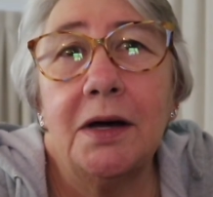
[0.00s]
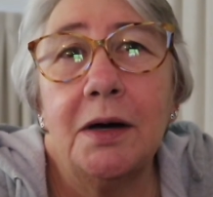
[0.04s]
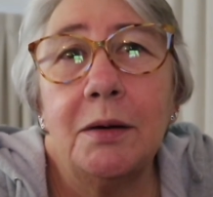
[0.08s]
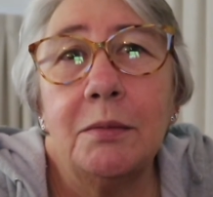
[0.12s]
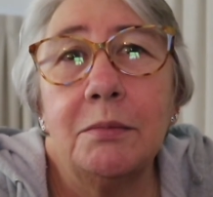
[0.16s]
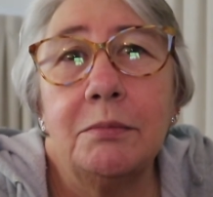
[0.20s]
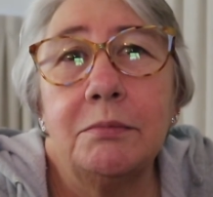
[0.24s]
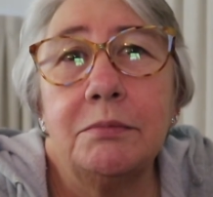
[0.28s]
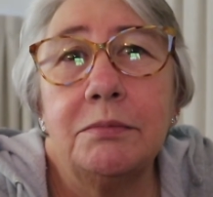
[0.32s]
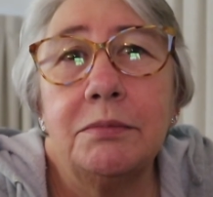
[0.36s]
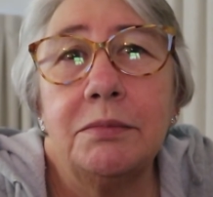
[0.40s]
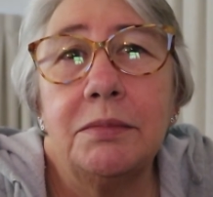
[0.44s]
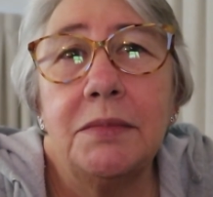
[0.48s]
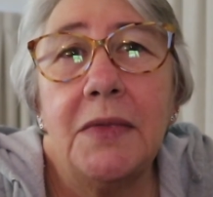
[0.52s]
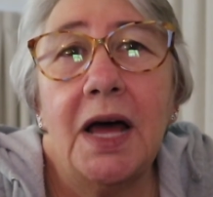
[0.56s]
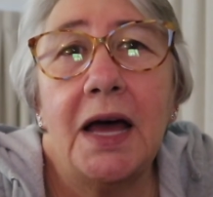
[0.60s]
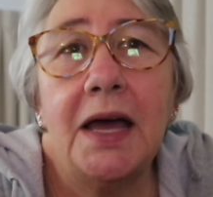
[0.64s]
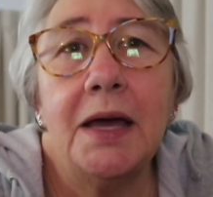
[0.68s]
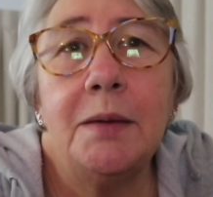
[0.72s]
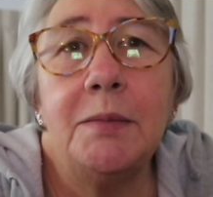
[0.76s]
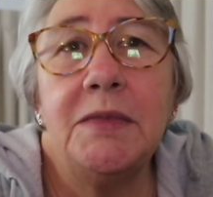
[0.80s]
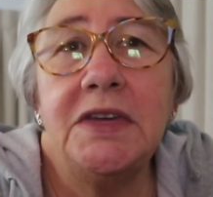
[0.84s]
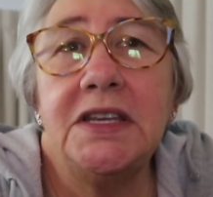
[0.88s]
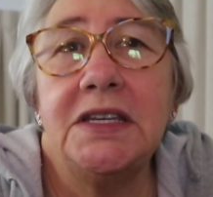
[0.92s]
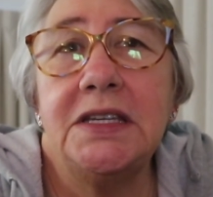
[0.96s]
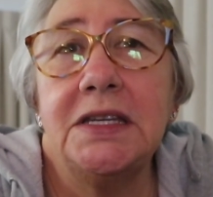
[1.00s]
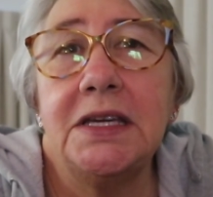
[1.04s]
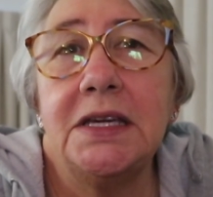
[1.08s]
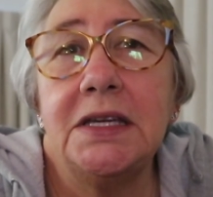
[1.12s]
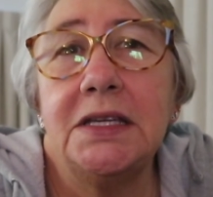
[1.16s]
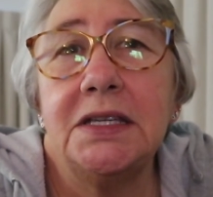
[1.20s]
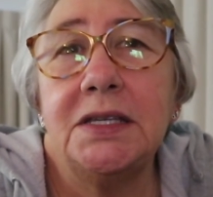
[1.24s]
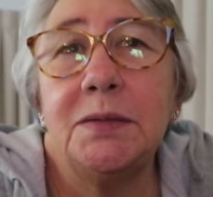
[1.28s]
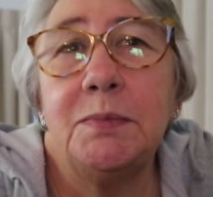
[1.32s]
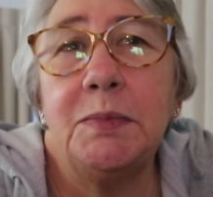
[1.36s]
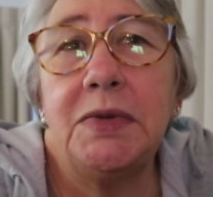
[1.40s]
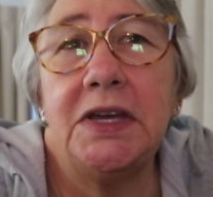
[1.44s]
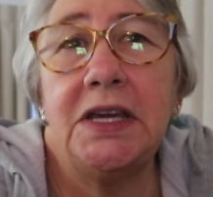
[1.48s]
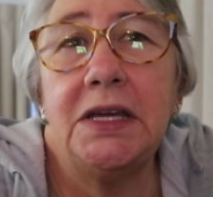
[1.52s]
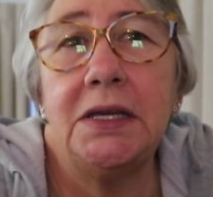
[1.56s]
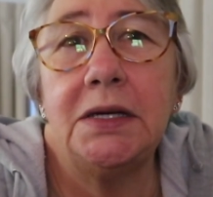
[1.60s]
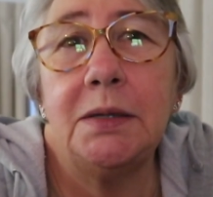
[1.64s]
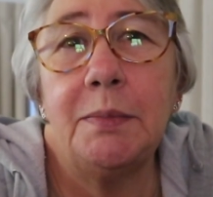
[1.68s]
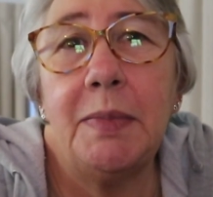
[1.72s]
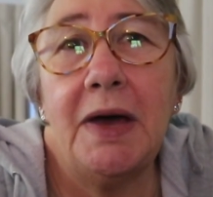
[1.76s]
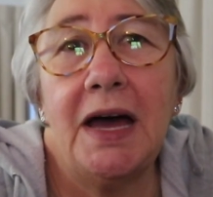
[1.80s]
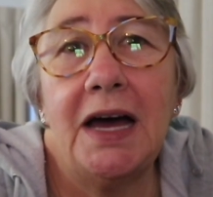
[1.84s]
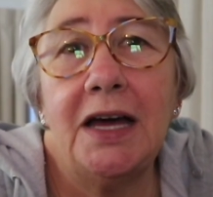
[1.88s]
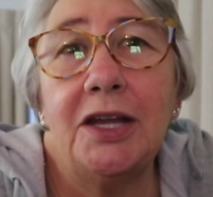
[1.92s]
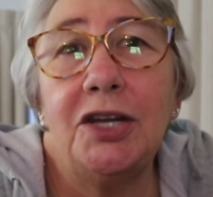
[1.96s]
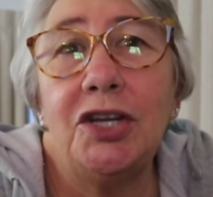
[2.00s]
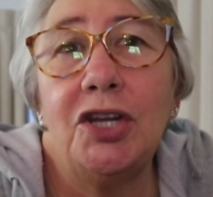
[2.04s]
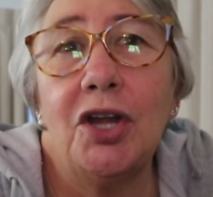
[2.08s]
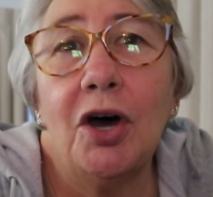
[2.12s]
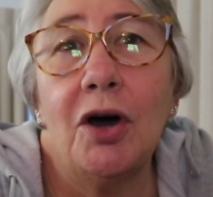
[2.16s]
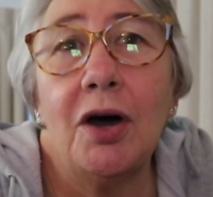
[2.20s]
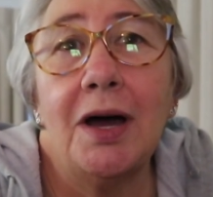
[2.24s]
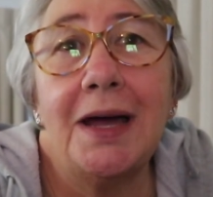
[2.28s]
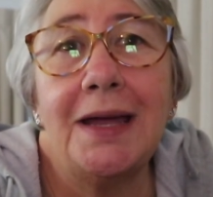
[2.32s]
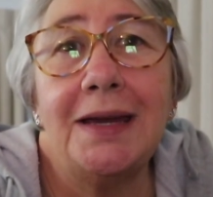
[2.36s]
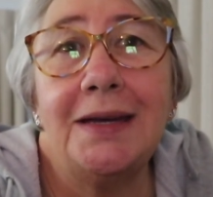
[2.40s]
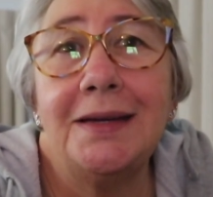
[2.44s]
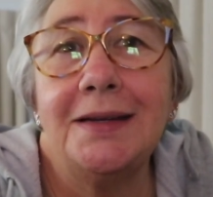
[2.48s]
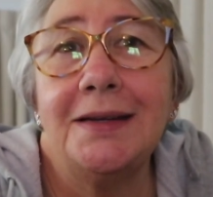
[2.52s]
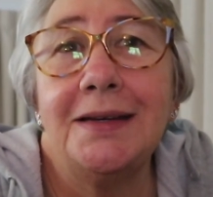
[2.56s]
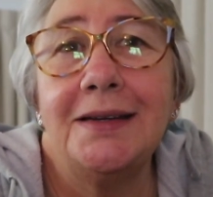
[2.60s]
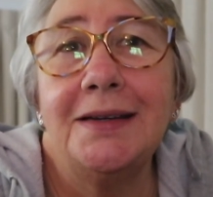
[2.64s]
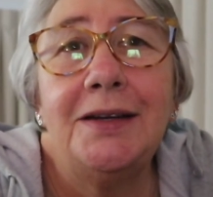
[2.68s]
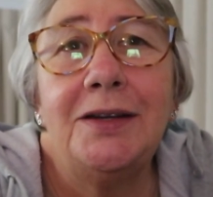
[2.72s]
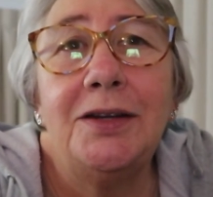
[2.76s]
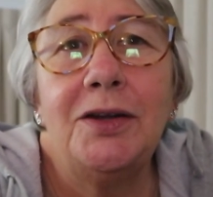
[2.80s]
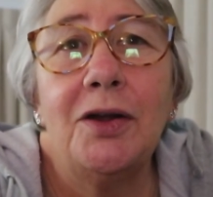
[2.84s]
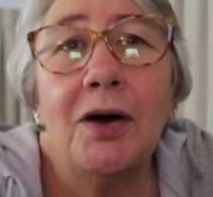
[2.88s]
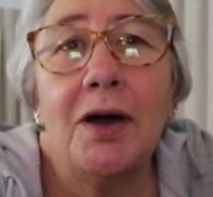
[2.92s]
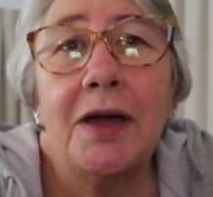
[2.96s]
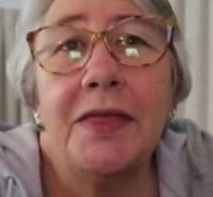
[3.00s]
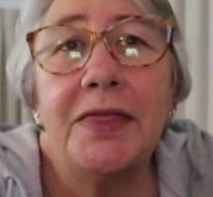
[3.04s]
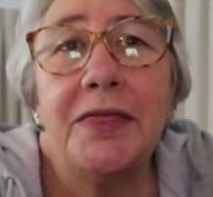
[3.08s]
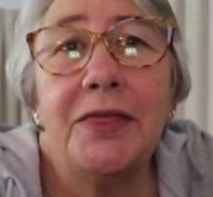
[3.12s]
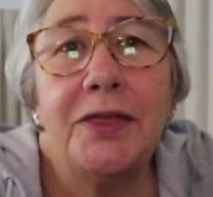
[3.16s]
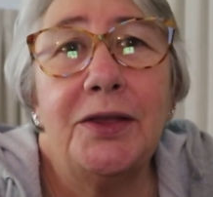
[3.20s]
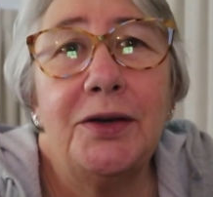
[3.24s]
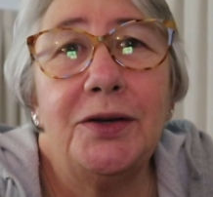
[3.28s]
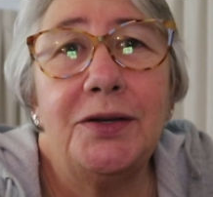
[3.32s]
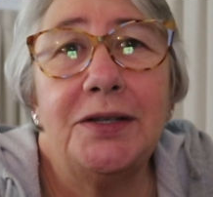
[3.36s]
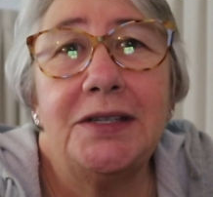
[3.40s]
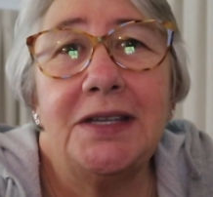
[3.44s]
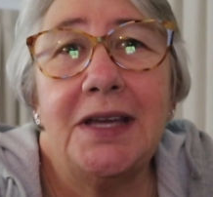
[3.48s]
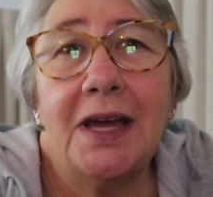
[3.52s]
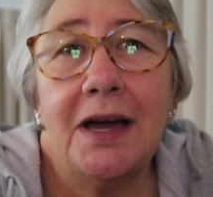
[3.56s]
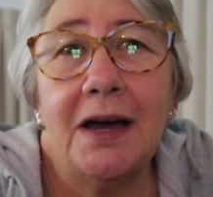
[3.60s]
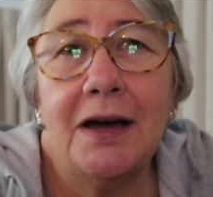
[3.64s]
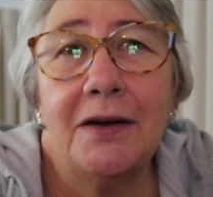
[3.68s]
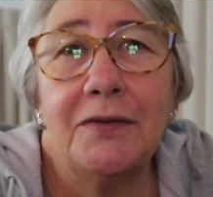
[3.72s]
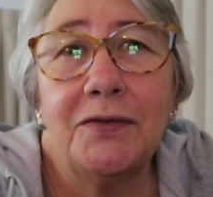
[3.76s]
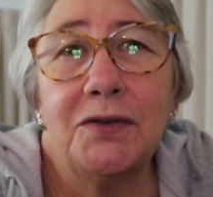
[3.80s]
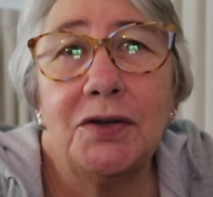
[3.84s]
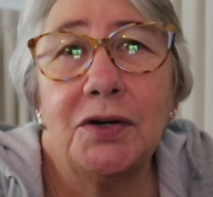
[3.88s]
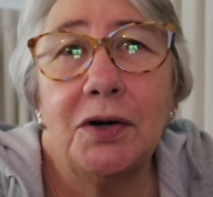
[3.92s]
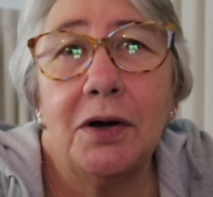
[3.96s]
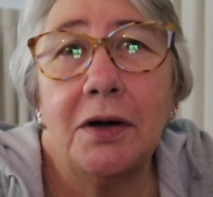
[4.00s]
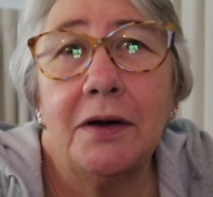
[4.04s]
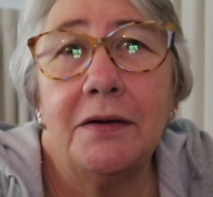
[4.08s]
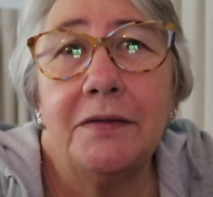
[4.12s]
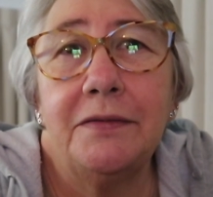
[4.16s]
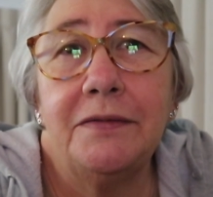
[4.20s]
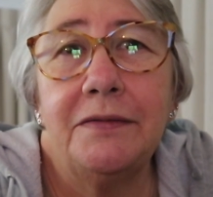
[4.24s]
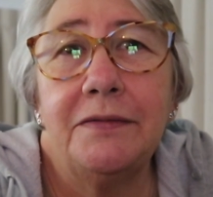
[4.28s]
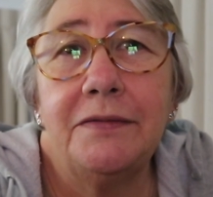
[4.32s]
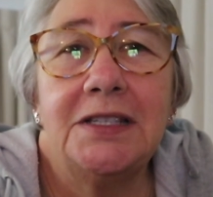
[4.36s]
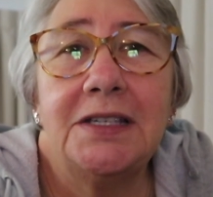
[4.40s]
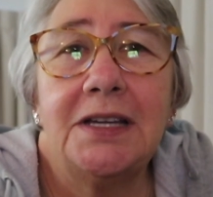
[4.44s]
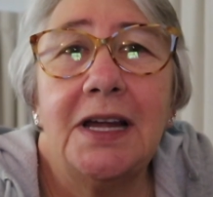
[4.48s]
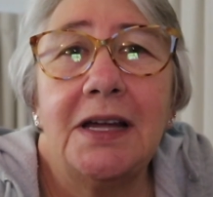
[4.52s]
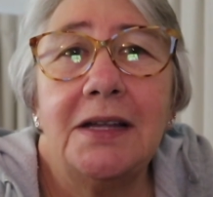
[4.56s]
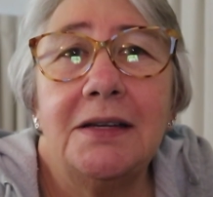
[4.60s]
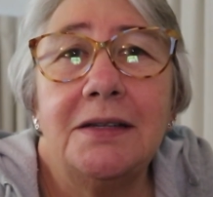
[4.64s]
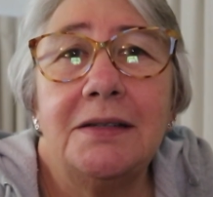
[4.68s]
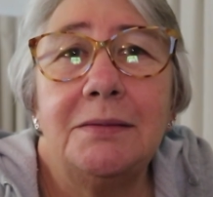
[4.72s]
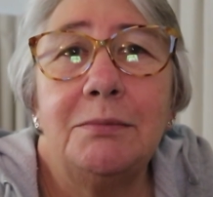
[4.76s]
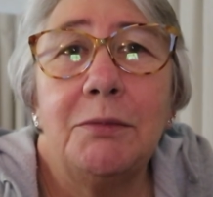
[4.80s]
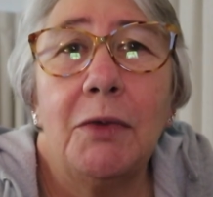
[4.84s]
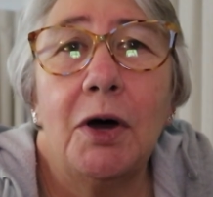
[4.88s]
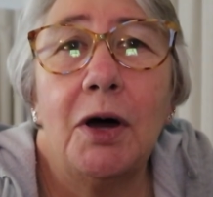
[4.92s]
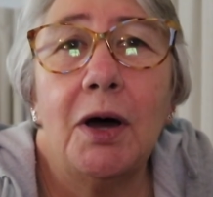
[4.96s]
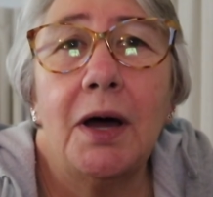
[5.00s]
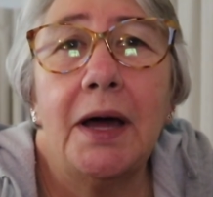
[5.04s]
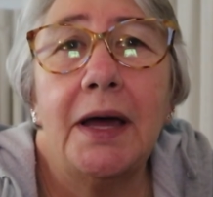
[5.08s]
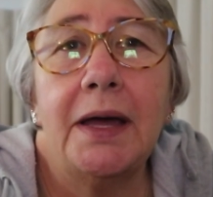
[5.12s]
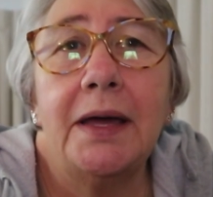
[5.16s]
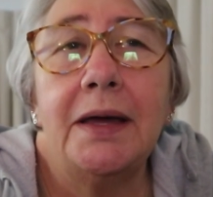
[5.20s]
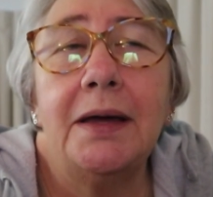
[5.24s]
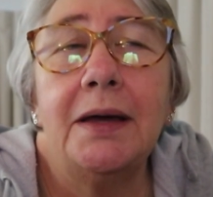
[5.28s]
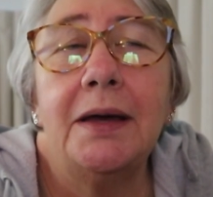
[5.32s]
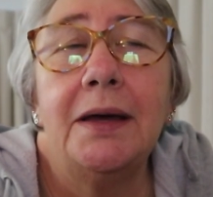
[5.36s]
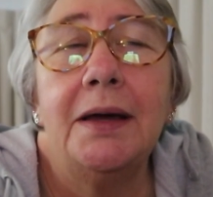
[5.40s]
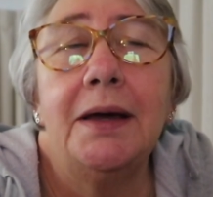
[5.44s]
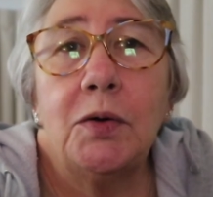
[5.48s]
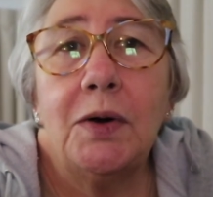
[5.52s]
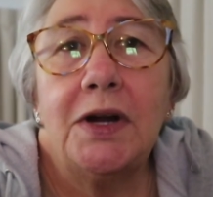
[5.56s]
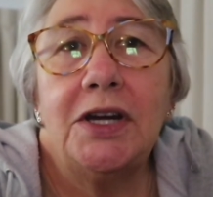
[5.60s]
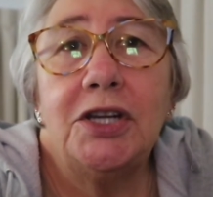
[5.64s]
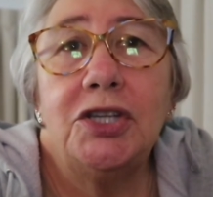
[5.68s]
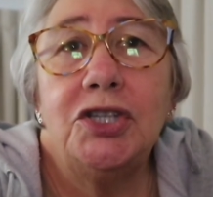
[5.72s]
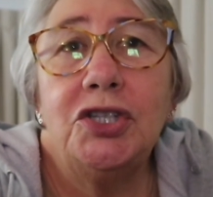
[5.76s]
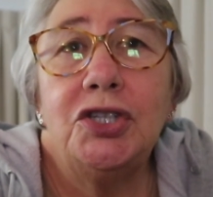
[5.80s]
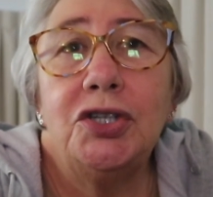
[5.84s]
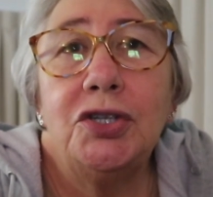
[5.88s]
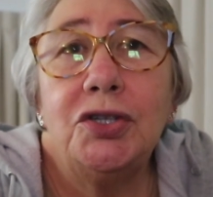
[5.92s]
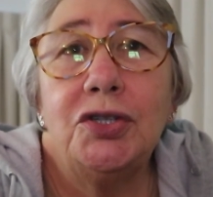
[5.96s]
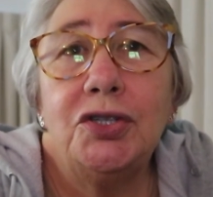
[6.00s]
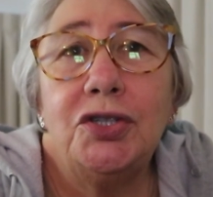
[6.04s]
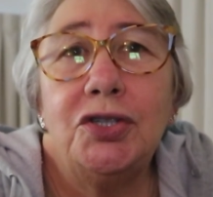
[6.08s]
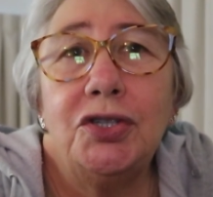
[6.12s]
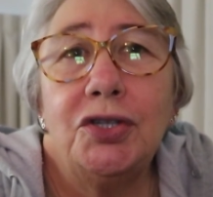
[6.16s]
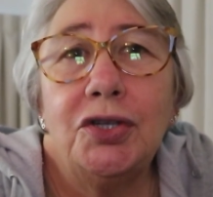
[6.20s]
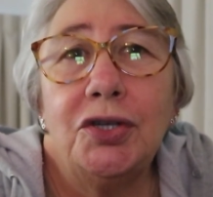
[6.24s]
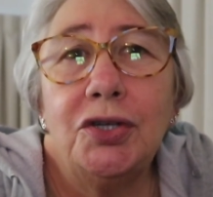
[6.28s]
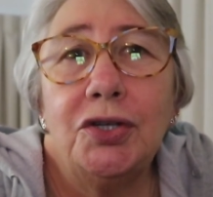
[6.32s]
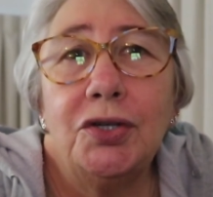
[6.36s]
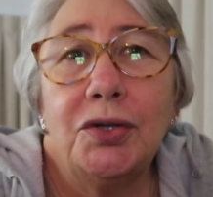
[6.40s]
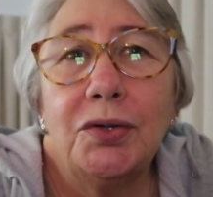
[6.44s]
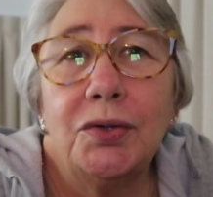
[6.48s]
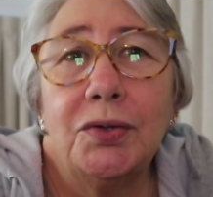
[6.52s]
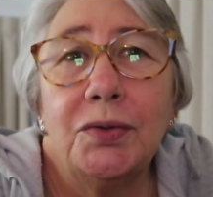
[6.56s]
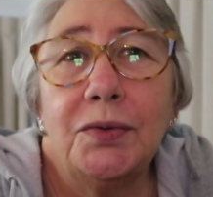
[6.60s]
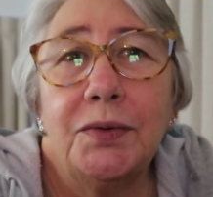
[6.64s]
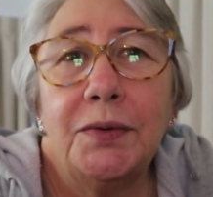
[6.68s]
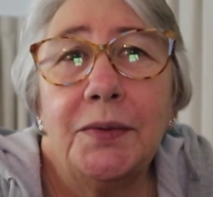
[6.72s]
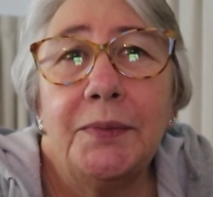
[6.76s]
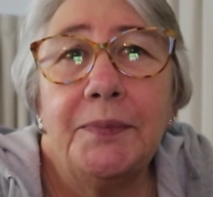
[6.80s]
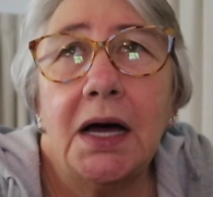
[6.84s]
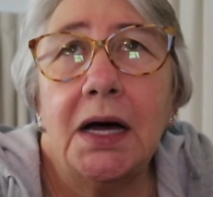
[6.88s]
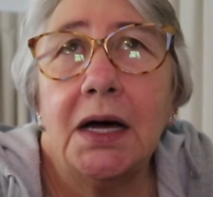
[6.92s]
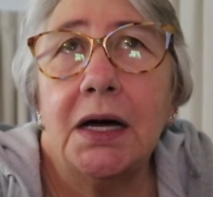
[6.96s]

I'm aiming to get to bed about 9:30 after I've done my gratitude journal,